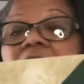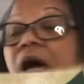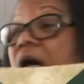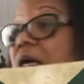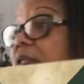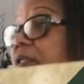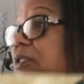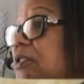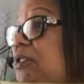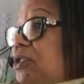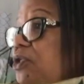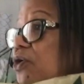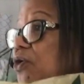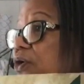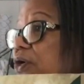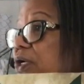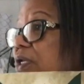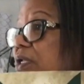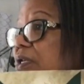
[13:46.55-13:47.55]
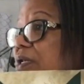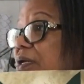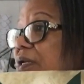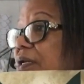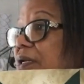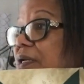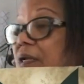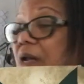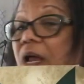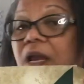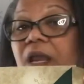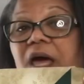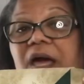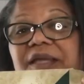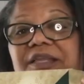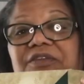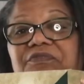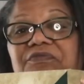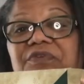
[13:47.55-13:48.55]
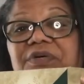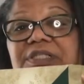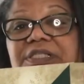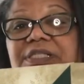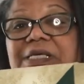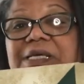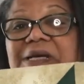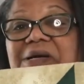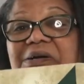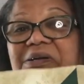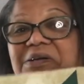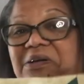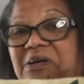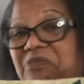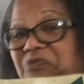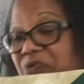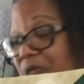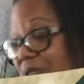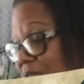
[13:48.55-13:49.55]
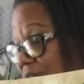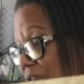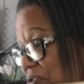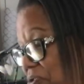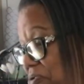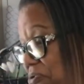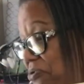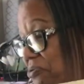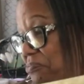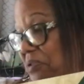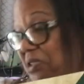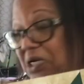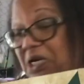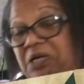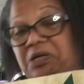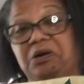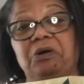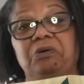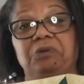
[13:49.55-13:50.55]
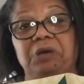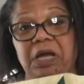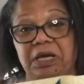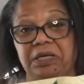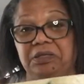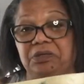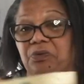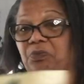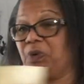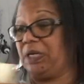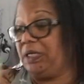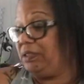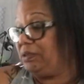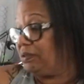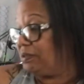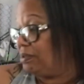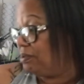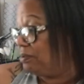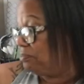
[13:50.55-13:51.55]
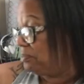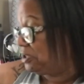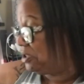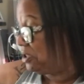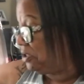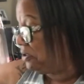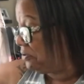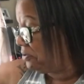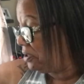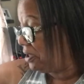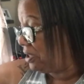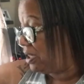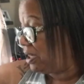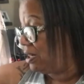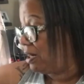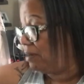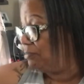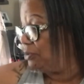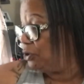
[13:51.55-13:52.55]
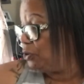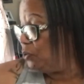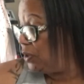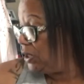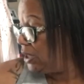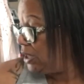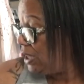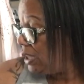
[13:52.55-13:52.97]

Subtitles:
I just started it, and I like the fussy cutting, I really do, but I don't like the waste of the material that I'm doing.